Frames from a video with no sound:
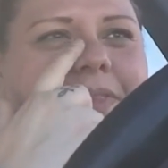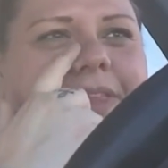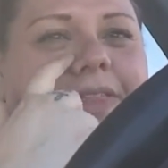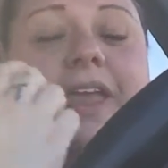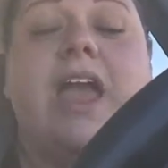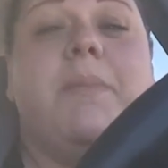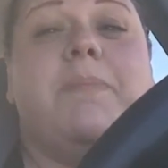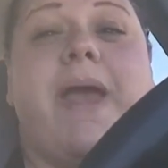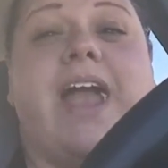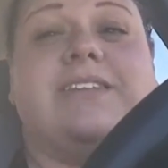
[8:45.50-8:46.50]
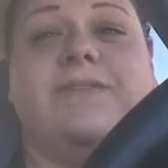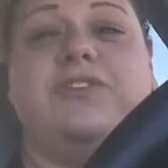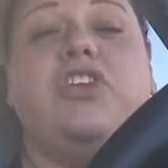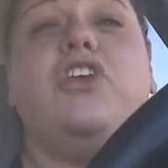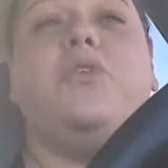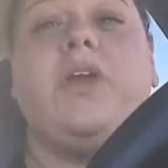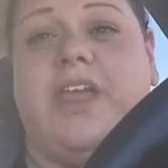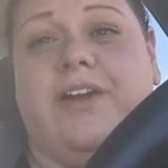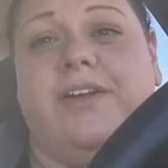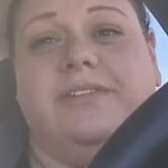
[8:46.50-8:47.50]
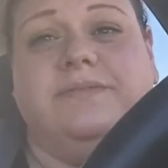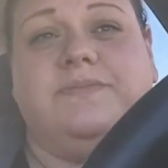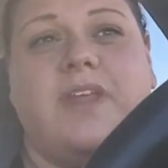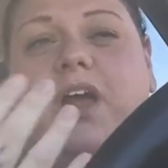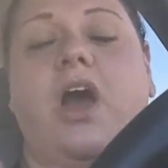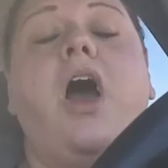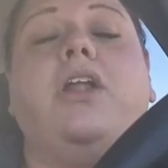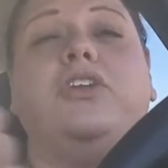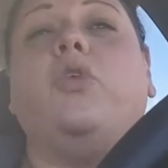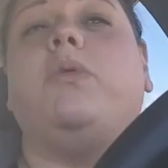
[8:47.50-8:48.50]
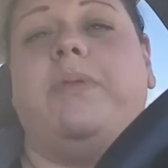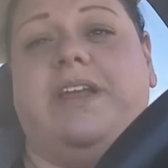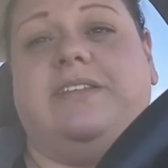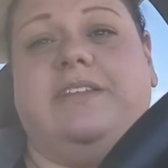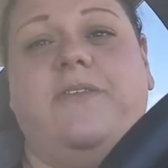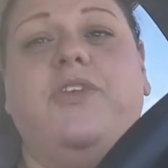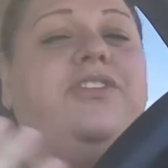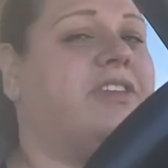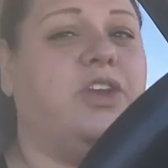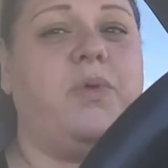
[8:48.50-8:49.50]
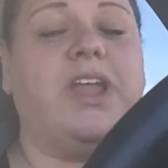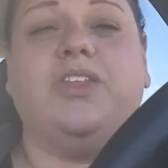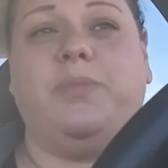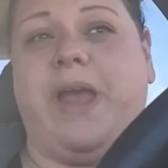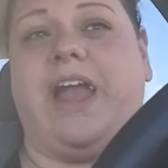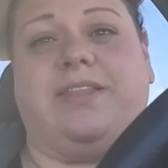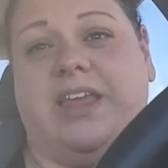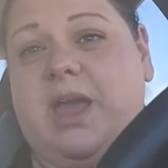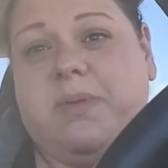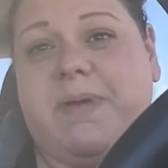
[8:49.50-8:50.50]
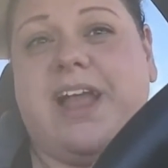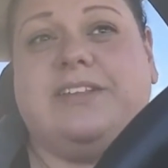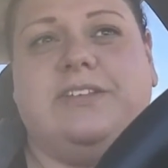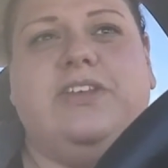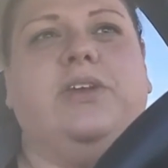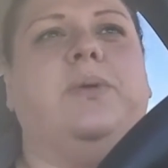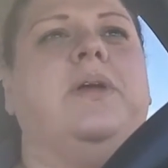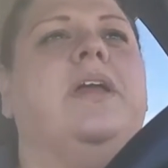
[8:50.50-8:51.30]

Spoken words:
they come in packs of 2 here on a normal basis. If you just get a regular pack, they come in packs of 2.